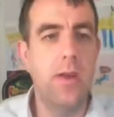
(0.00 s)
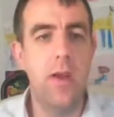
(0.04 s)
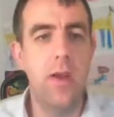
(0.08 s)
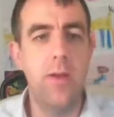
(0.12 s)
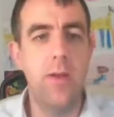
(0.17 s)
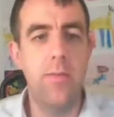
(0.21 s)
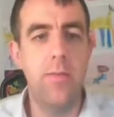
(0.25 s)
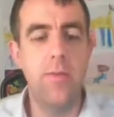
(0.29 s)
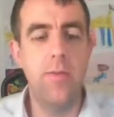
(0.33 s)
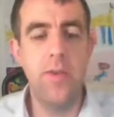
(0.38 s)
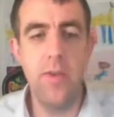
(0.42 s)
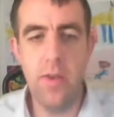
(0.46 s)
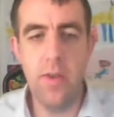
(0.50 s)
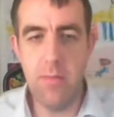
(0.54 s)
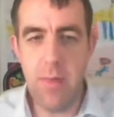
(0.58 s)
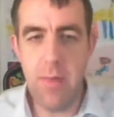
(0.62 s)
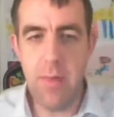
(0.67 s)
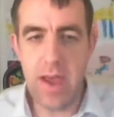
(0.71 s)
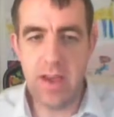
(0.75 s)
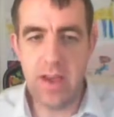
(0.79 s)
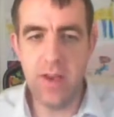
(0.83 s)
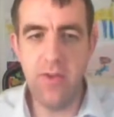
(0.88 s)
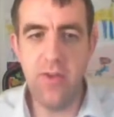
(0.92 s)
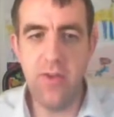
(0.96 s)
So the
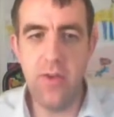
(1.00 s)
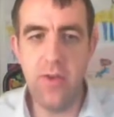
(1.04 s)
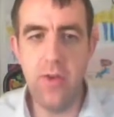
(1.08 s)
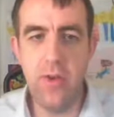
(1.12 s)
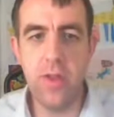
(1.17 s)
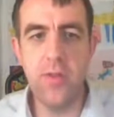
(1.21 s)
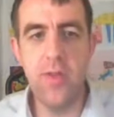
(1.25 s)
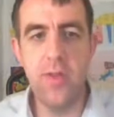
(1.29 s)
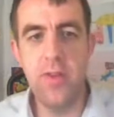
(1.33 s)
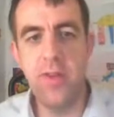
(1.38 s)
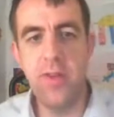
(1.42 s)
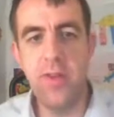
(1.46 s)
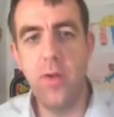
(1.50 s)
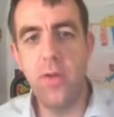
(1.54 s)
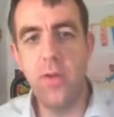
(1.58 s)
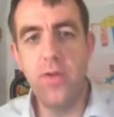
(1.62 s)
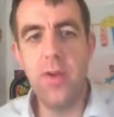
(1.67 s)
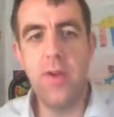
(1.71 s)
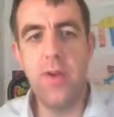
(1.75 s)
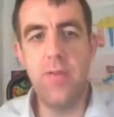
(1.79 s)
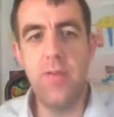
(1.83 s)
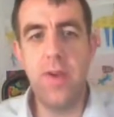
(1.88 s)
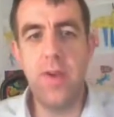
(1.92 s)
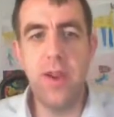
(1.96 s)
magnitude of the
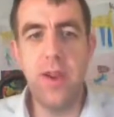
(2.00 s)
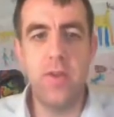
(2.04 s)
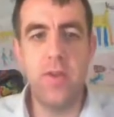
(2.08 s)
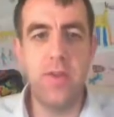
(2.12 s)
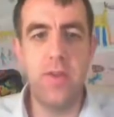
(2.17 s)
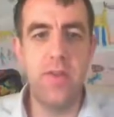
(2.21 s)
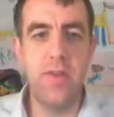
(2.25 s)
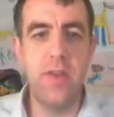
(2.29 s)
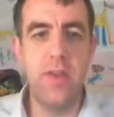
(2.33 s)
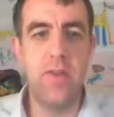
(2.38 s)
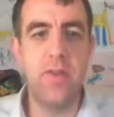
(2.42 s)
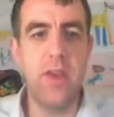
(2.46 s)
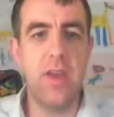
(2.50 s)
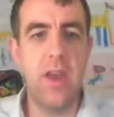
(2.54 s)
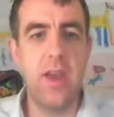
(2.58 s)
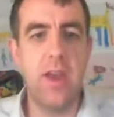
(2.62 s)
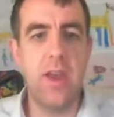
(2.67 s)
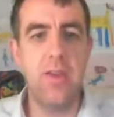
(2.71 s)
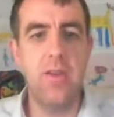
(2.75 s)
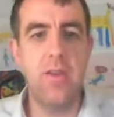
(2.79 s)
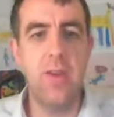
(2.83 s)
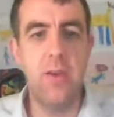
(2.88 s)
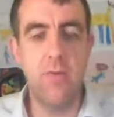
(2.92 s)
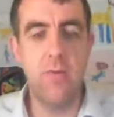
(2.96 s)
resultant vector in this
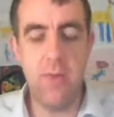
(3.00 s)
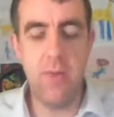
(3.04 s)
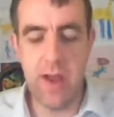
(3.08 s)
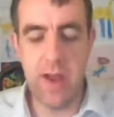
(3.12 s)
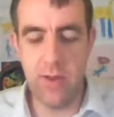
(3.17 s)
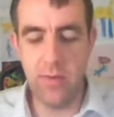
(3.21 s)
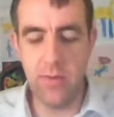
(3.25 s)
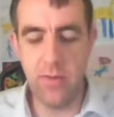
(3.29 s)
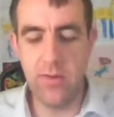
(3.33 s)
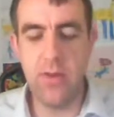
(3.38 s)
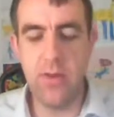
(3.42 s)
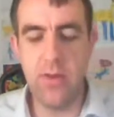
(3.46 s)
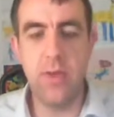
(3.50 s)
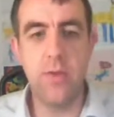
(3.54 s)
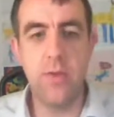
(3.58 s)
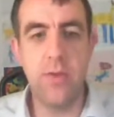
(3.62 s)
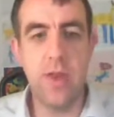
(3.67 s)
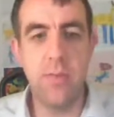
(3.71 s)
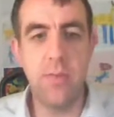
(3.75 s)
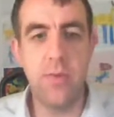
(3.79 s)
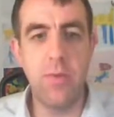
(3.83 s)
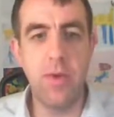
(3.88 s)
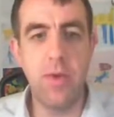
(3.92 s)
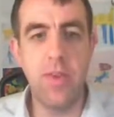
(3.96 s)
case rounds to
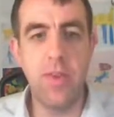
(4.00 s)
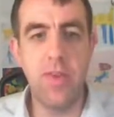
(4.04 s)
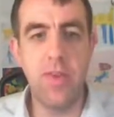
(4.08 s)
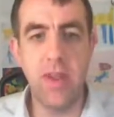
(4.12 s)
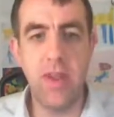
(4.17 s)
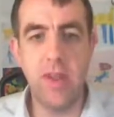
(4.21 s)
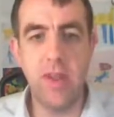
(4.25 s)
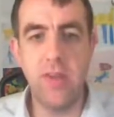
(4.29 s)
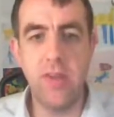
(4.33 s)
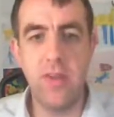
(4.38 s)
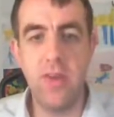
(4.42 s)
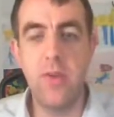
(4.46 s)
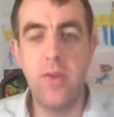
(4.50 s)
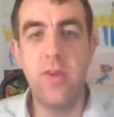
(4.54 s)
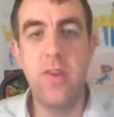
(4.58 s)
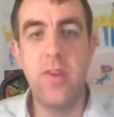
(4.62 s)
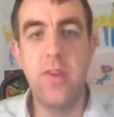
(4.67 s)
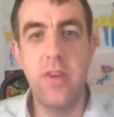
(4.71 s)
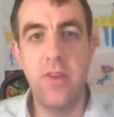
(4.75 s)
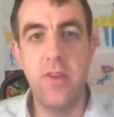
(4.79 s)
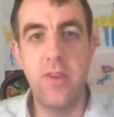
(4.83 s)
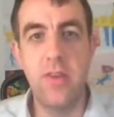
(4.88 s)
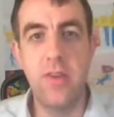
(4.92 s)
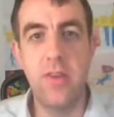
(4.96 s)
3.6
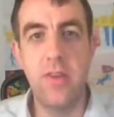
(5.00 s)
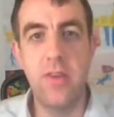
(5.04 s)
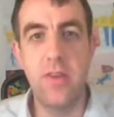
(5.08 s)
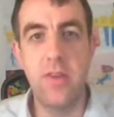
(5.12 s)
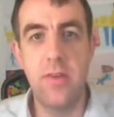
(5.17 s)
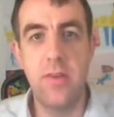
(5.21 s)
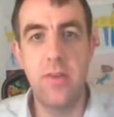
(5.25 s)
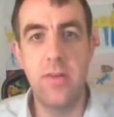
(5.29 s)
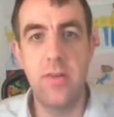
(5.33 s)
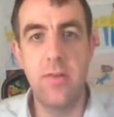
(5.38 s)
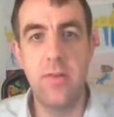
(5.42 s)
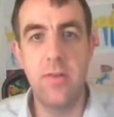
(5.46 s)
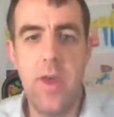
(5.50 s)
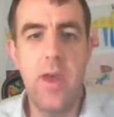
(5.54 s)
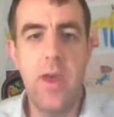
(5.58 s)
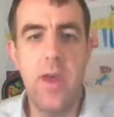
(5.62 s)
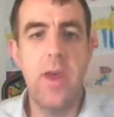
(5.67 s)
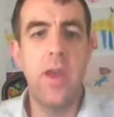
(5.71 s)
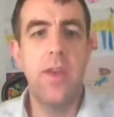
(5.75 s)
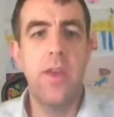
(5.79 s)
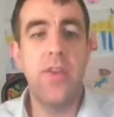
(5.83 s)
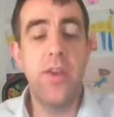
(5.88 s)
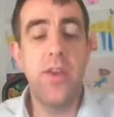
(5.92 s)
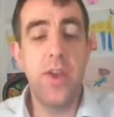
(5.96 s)
newtons.
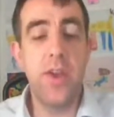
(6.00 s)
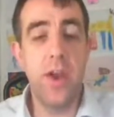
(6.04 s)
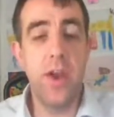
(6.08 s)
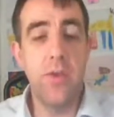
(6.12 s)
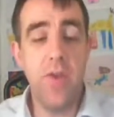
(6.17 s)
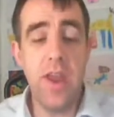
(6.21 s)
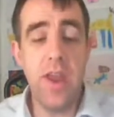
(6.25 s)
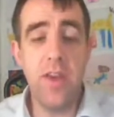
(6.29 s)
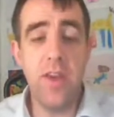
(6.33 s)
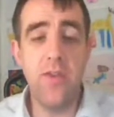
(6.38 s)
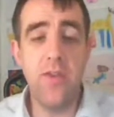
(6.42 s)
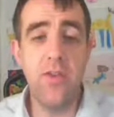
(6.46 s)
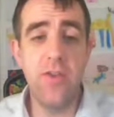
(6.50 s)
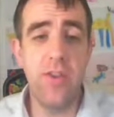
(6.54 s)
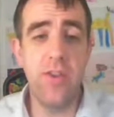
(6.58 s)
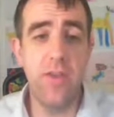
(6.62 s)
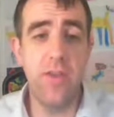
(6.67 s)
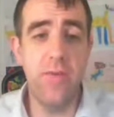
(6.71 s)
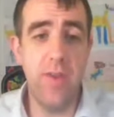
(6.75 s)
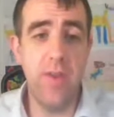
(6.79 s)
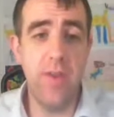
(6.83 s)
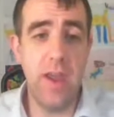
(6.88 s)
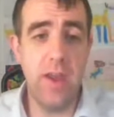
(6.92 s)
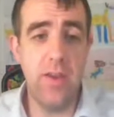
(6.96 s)
The direction of the
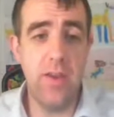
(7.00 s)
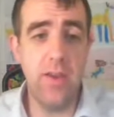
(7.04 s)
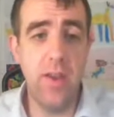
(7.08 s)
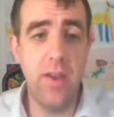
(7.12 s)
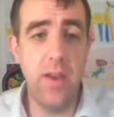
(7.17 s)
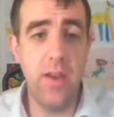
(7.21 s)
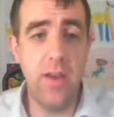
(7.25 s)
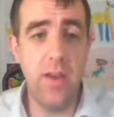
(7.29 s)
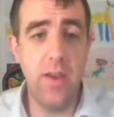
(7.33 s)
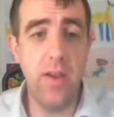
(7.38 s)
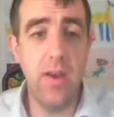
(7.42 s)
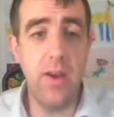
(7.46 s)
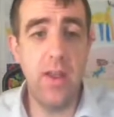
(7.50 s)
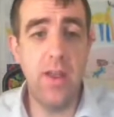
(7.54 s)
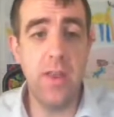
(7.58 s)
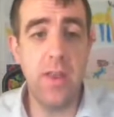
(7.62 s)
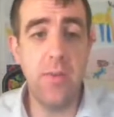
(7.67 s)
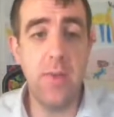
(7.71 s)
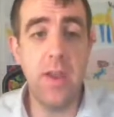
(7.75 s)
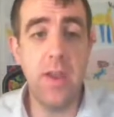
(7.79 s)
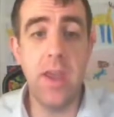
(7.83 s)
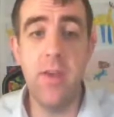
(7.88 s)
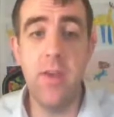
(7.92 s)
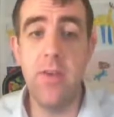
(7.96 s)
vector could either
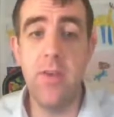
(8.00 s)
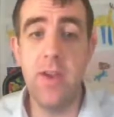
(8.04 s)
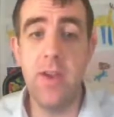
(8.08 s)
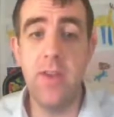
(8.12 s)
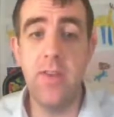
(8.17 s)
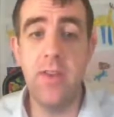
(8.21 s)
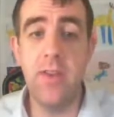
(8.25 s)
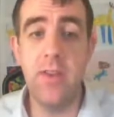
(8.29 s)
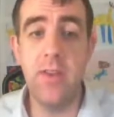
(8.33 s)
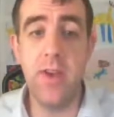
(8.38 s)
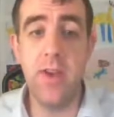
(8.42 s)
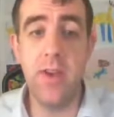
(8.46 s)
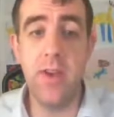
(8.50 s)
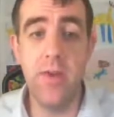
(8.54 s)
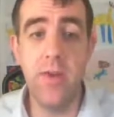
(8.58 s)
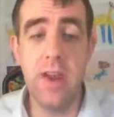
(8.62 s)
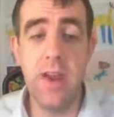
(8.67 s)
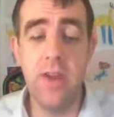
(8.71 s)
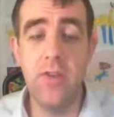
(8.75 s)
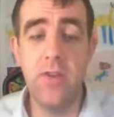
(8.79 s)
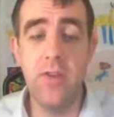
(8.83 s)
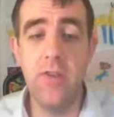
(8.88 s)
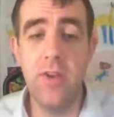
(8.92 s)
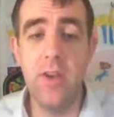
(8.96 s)
be given as a
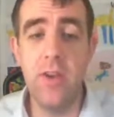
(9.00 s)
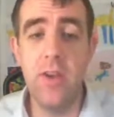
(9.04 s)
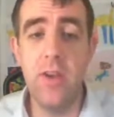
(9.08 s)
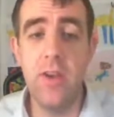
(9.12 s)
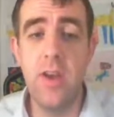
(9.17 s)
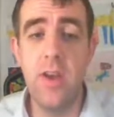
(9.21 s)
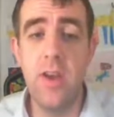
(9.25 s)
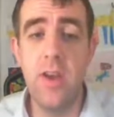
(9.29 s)
direction